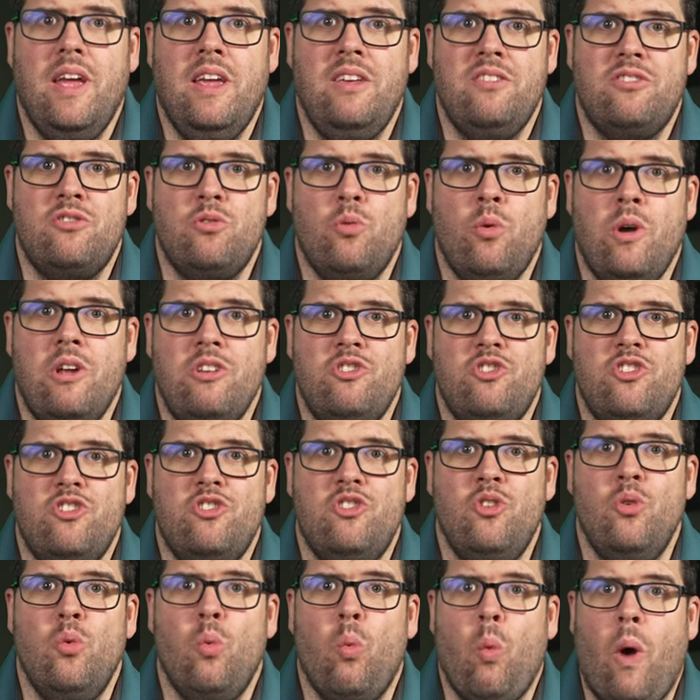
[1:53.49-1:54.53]
a switch
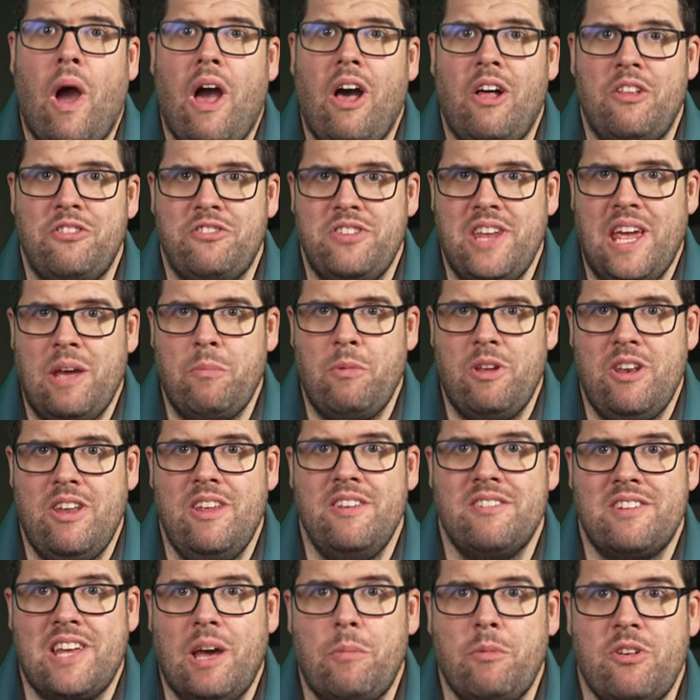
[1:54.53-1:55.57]
to wild salmon
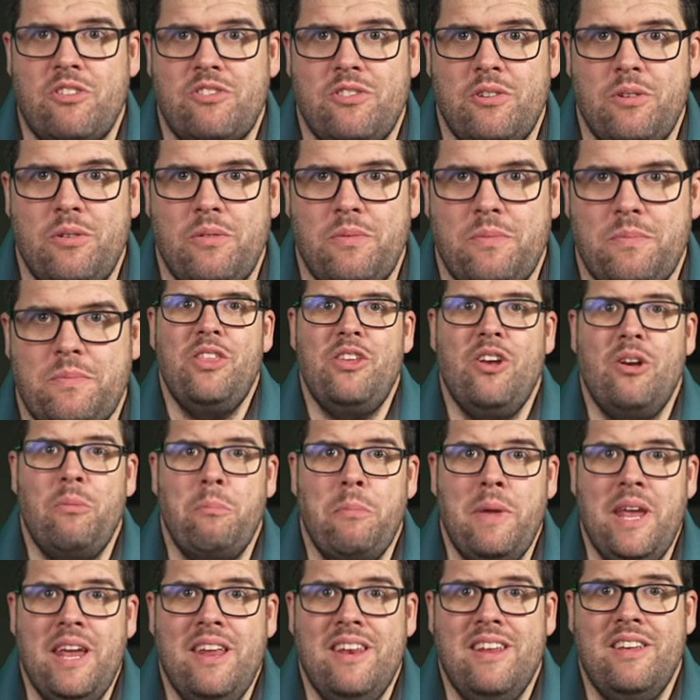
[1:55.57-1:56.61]
is coming soon. Their
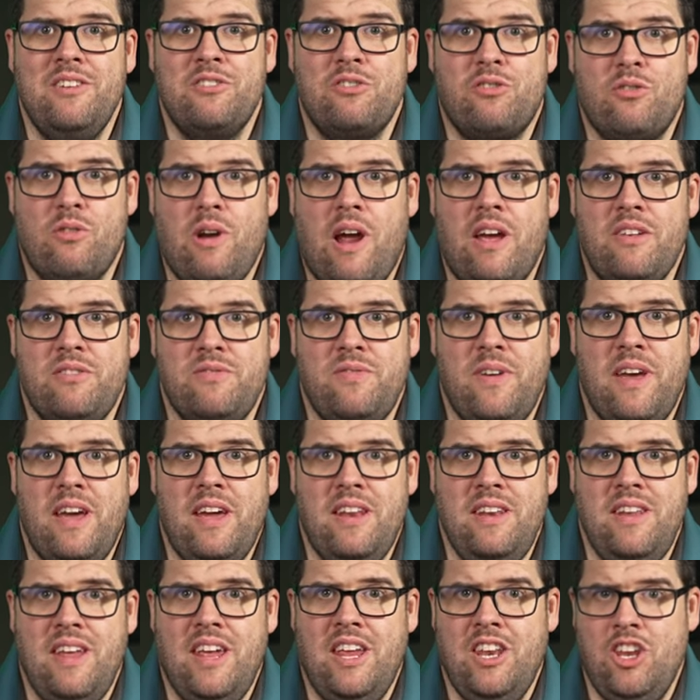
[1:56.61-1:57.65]
meat is
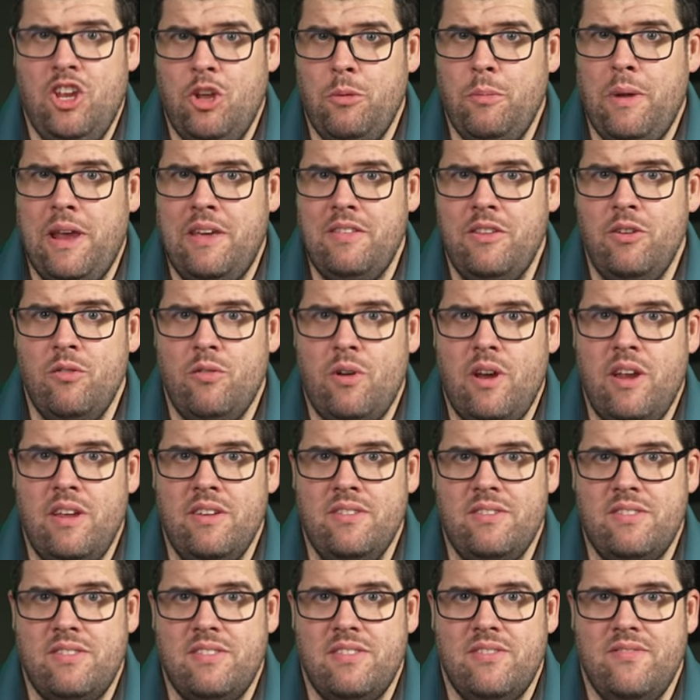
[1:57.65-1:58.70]
grass-fed and humanely
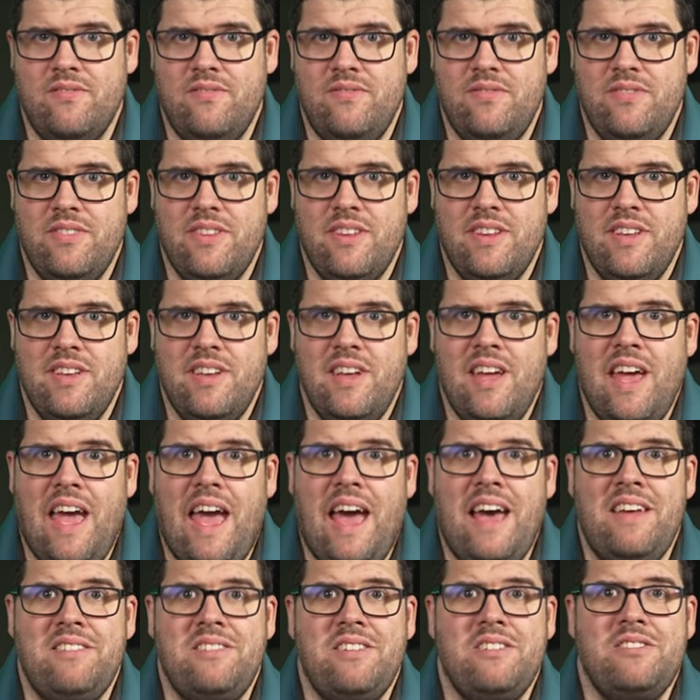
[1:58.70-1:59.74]
raised,
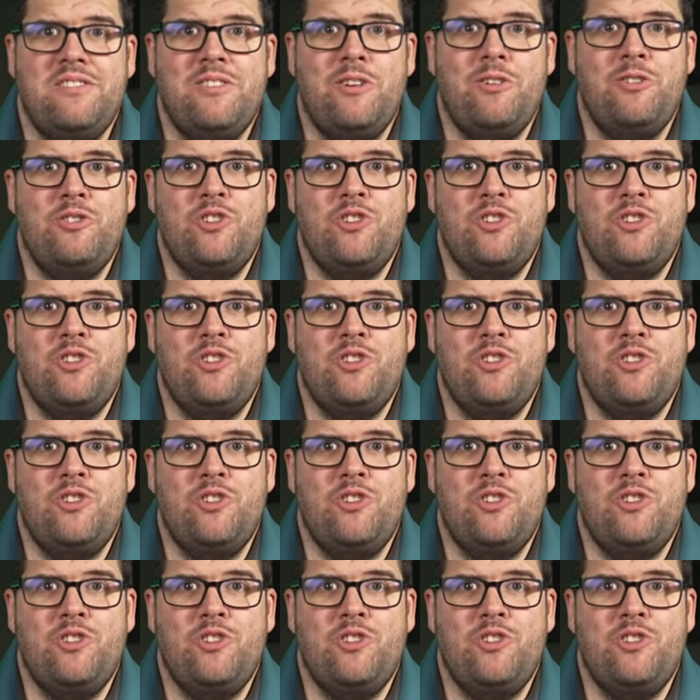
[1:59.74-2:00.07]
as is their